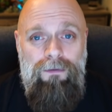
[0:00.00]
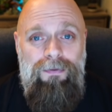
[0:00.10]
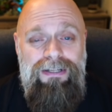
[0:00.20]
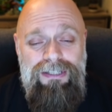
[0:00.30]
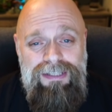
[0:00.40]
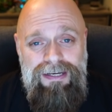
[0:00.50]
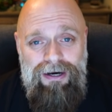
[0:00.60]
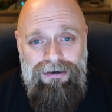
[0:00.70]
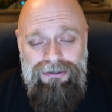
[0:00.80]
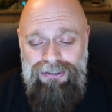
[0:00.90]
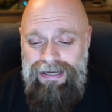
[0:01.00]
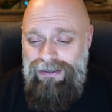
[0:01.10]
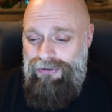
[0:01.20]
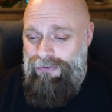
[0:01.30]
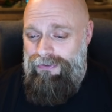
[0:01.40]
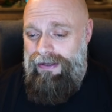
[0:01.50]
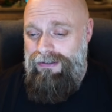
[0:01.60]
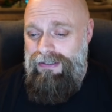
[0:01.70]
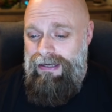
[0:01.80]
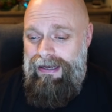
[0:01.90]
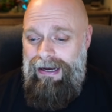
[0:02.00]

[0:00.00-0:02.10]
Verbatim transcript: We just need to understand two things.